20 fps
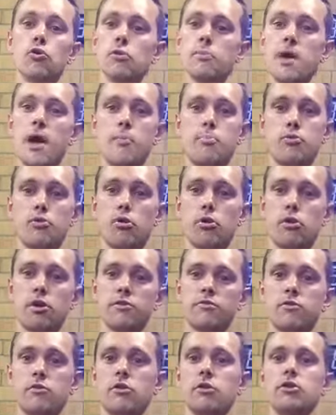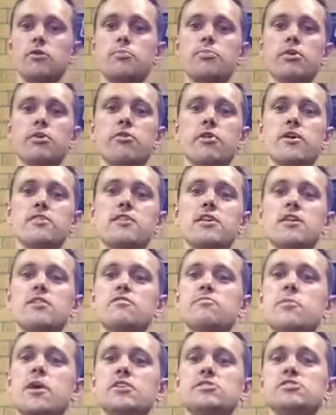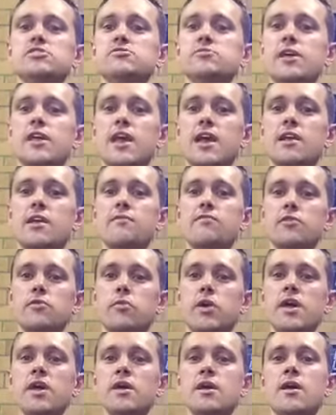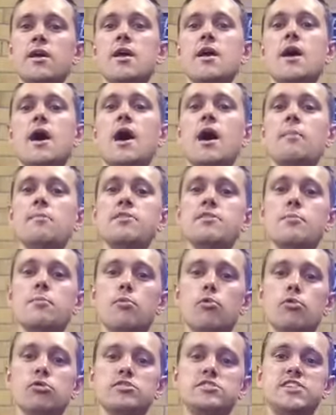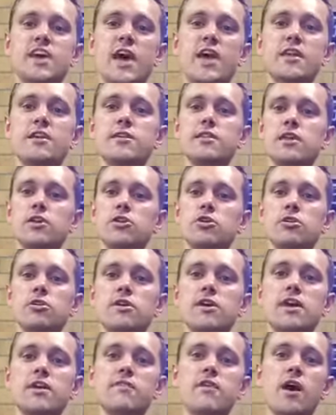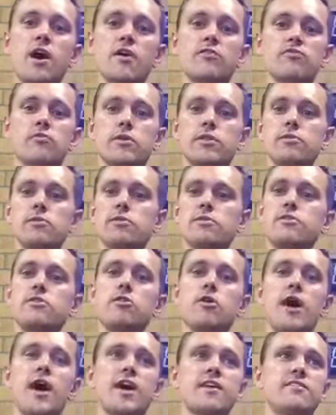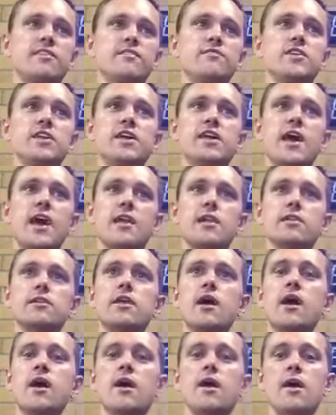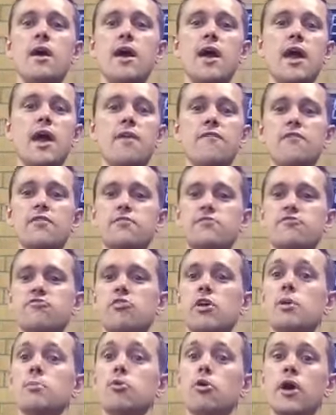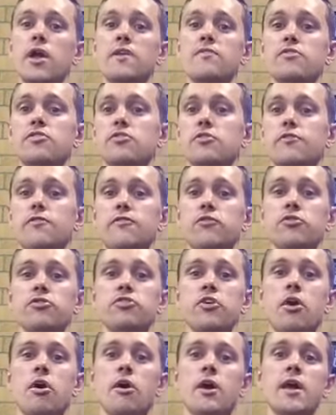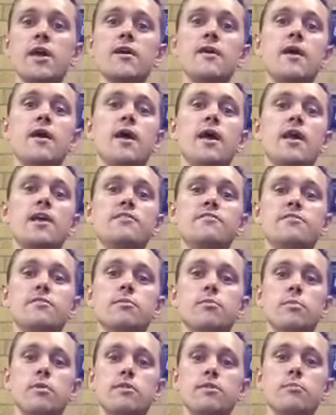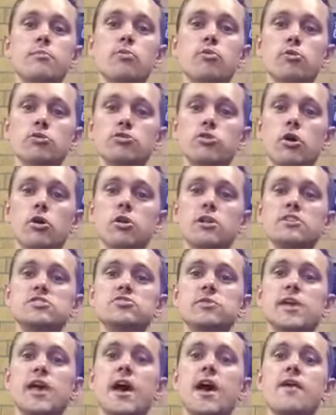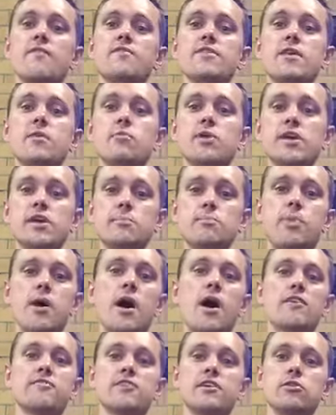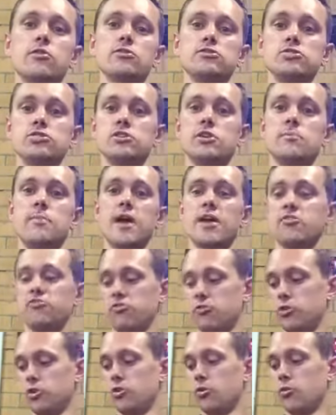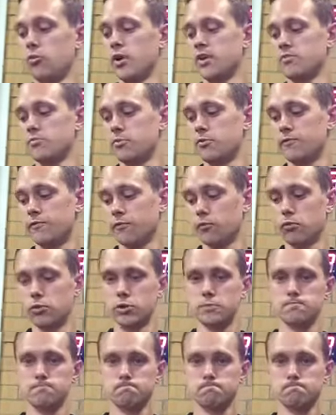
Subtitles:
about progress. We want you progressing as much as we can every week. And the more data that you can give us, whether it's your activity calendar, effort stream, or even your food diary, is the more knowledge we have, and then we can pass that on to you to make sure you always move forward.